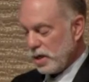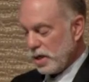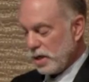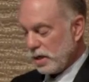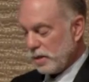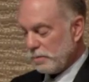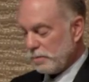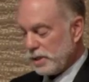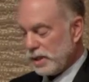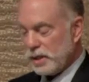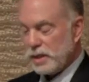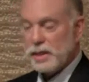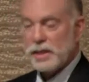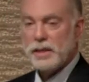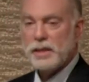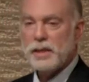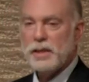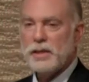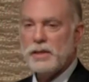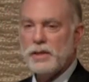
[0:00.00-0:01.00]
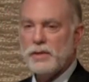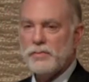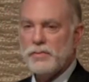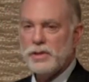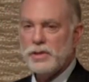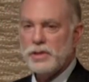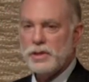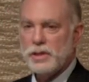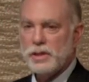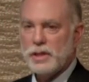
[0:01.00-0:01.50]
completing the
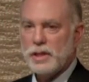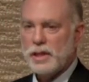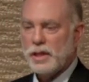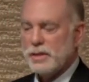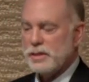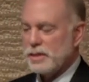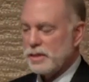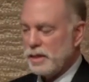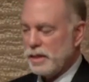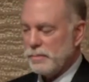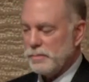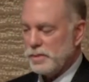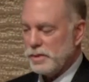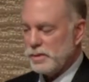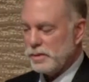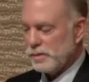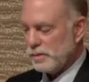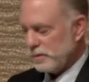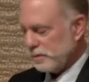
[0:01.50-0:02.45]
original ensemble.